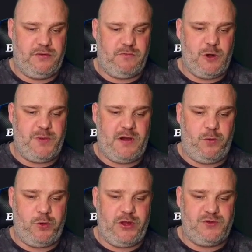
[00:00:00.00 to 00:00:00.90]
Robar
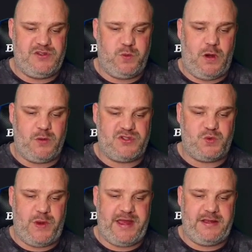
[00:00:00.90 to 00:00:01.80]
will use his Wild
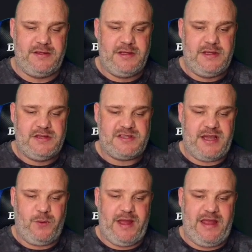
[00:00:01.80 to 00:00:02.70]
Swing
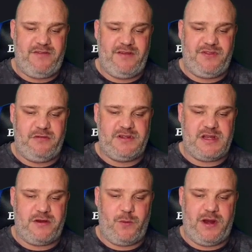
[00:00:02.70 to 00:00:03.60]
skill even if there is
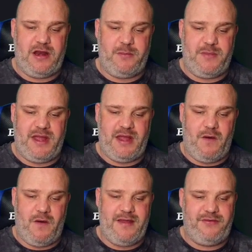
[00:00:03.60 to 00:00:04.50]
only 1 enemy
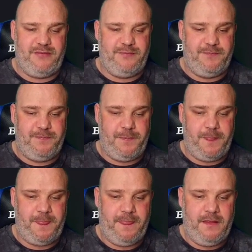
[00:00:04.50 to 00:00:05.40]
alive,
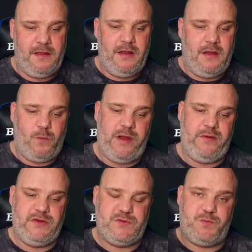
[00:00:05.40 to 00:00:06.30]

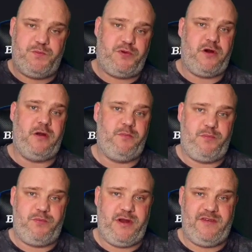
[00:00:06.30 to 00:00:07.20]
whereas
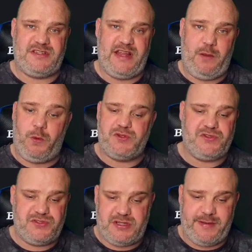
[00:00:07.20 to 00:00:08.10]
previously he
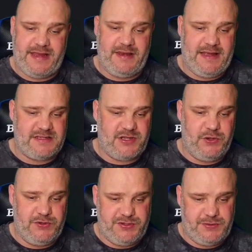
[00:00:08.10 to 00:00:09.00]
wasn't, so again that's good.